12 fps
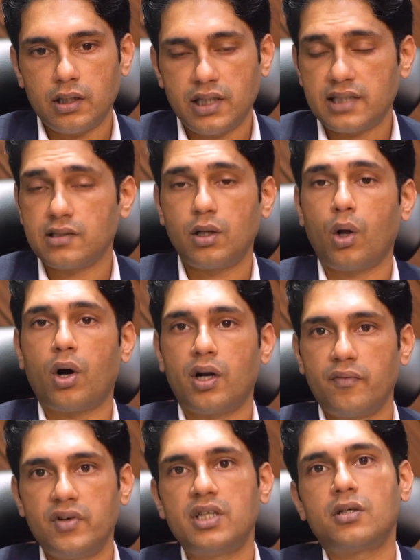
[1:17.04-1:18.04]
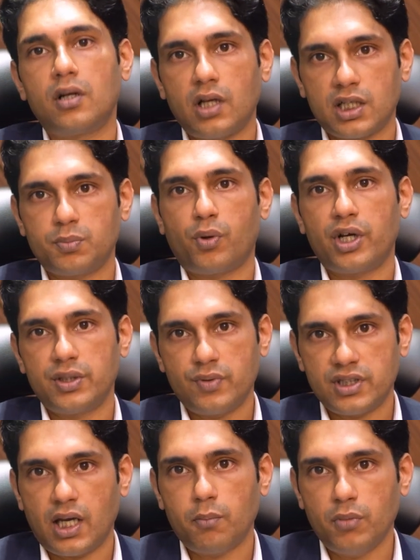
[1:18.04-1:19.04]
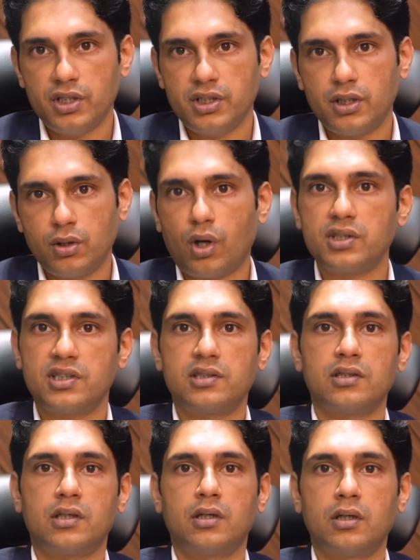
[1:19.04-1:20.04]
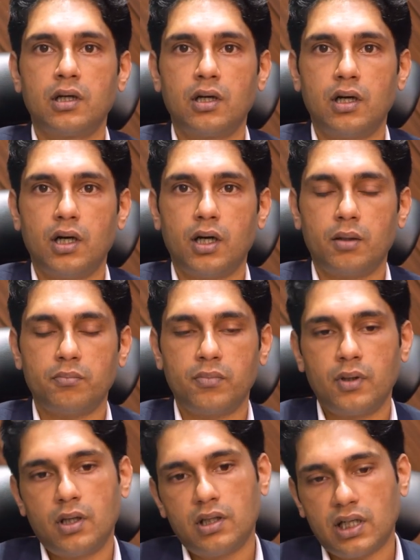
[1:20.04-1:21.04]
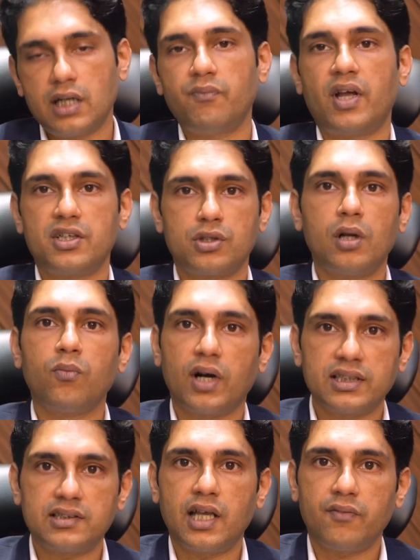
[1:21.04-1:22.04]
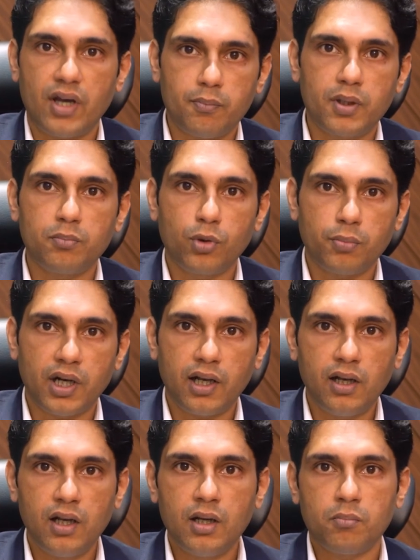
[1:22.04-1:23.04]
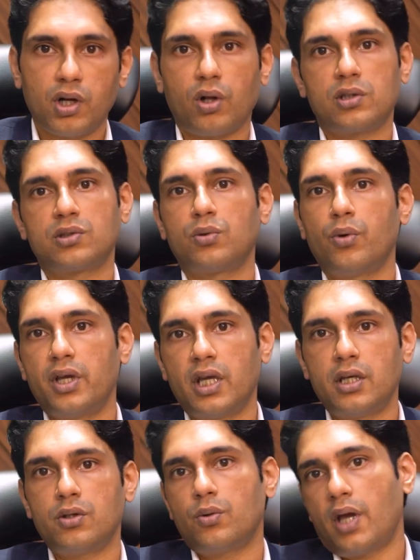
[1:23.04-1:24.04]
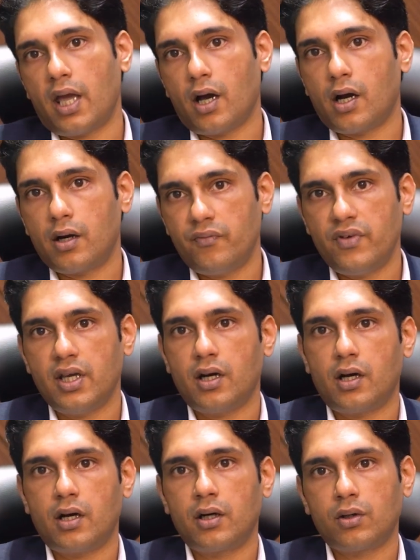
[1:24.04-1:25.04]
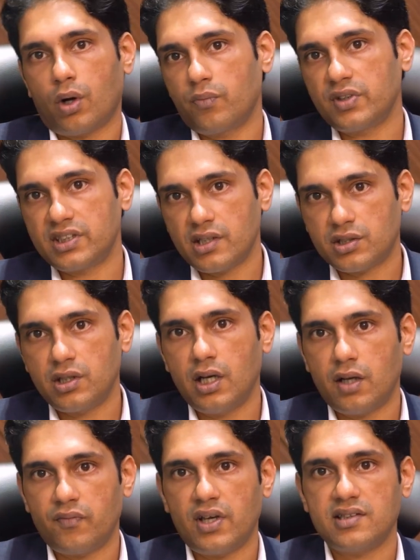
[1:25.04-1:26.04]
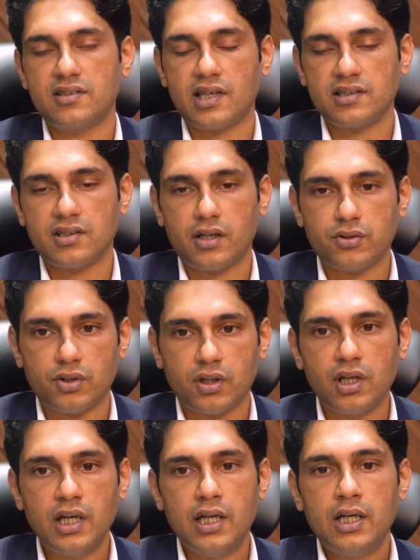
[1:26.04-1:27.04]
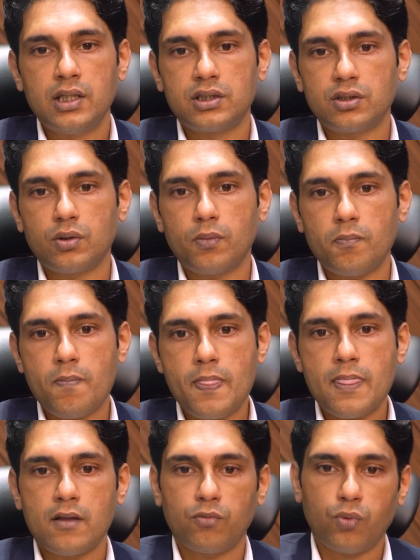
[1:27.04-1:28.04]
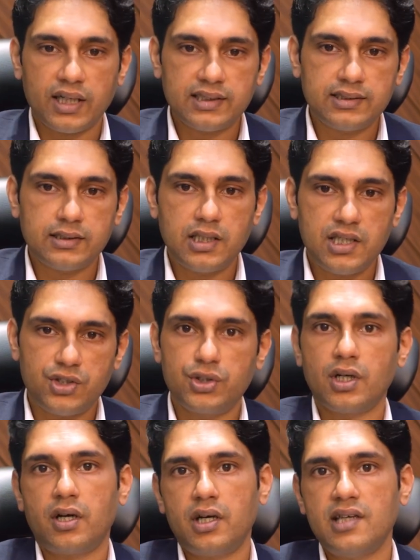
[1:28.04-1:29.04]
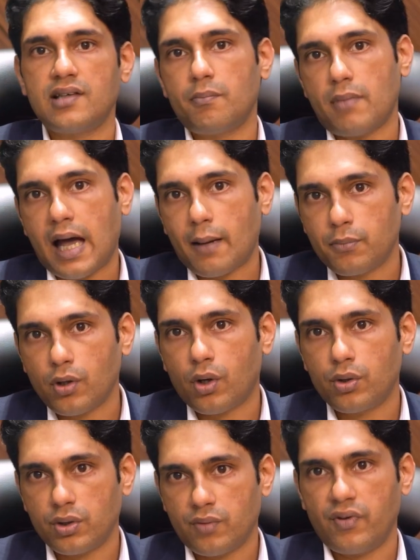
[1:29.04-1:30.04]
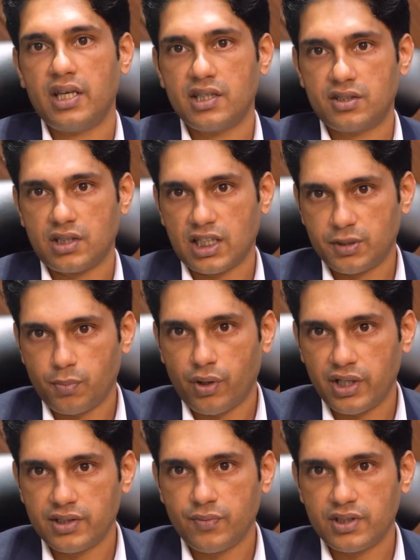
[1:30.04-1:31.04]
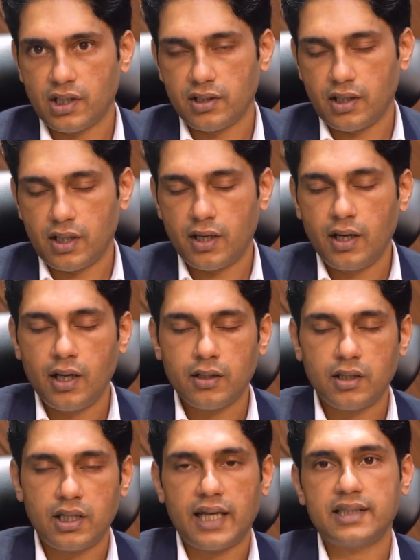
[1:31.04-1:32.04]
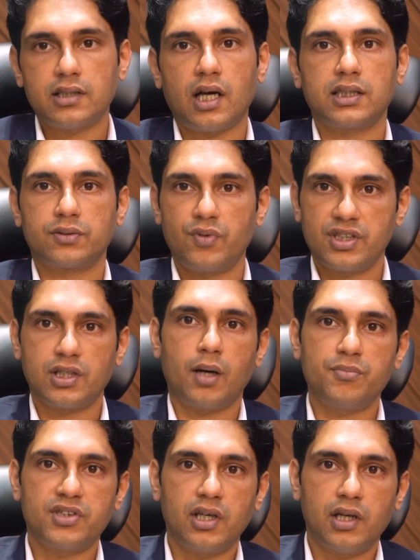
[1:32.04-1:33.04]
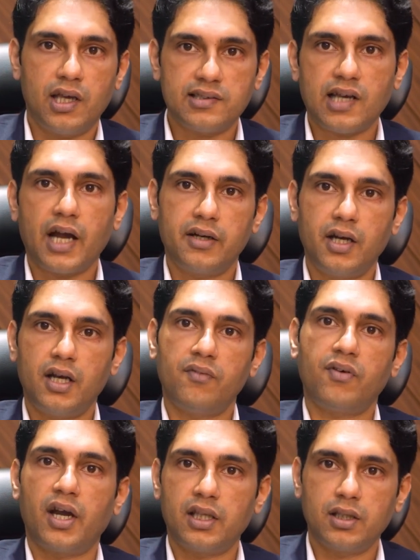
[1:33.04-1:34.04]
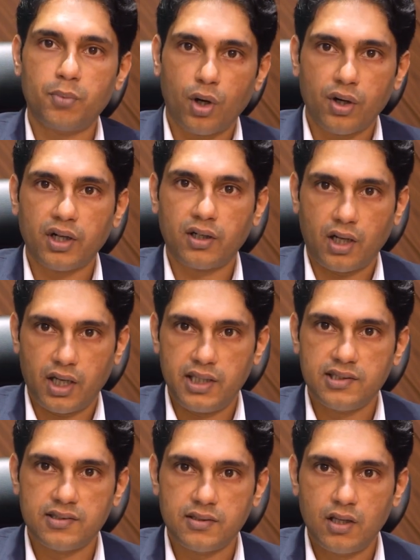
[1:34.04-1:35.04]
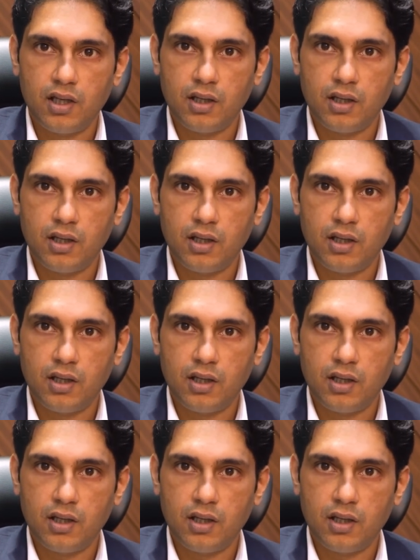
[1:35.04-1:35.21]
there's a lot of digital touch points which are emerging, not just the conventional ones like web and mobile, but also going into AR, VR, conversation interfaces, etc. So once these journeys are mapped onto the various touch points which are there, the next task which comes in is identifying the product lines.